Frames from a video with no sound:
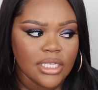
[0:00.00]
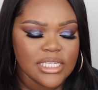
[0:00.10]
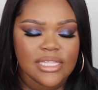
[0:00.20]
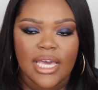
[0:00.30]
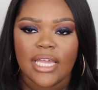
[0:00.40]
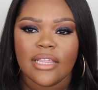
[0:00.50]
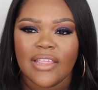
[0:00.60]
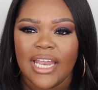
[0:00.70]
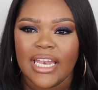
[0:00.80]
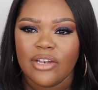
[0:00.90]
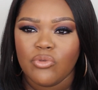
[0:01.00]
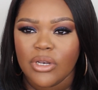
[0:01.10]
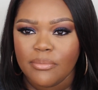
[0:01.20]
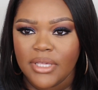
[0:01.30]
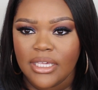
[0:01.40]
decided that I didn't
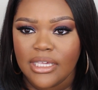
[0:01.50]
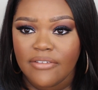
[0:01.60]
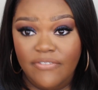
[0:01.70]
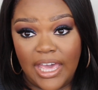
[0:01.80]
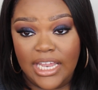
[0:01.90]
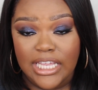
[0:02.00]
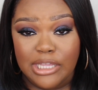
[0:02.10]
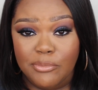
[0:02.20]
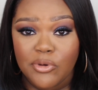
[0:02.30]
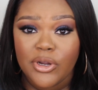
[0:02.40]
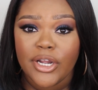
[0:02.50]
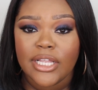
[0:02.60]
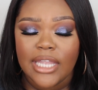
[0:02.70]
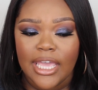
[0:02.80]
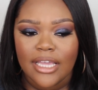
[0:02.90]
want to be fat
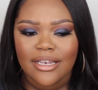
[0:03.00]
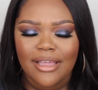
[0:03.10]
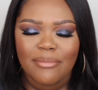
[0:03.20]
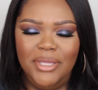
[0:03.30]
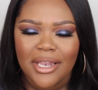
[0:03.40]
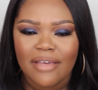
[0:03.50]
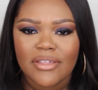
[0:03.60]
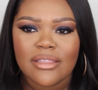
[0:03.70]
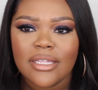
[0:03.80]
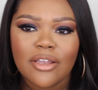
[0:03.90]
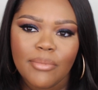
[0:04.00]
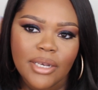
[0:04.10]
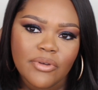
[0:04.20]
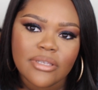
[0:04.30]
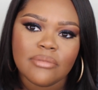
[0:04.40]
anymore. Like, I mean, obviously
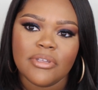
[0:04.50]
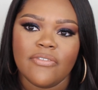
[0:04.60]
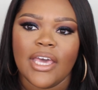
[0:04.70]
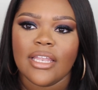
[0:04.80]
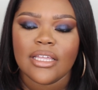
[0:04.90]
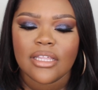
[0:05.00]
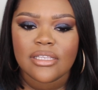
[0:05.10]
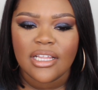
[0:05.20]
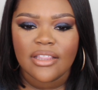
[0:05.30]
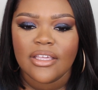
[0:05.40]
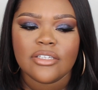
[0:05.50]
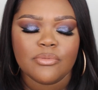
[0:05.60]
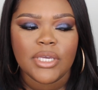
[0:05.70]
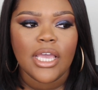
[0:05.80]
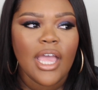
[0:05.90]
nobody wants to be fat. Like, that's not a thing
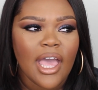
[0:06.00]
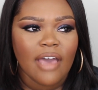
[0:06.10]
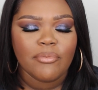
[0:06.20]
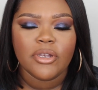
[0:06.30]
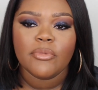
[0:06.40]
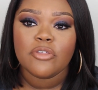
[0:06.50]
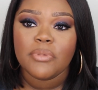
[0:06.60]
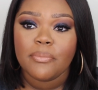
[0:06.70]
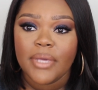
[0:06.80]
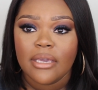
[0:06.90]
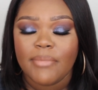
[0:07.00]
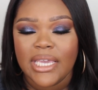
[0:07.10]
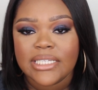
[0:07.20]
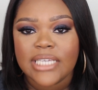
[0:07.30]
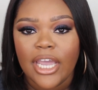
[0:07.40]
to be. I've pretty much been big
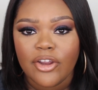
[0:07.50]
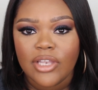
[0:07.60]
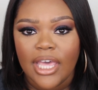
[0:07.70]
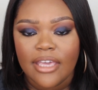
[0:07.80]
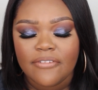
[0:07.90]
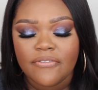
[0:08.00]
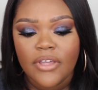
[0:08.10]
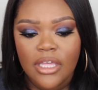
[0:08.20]
my entire life.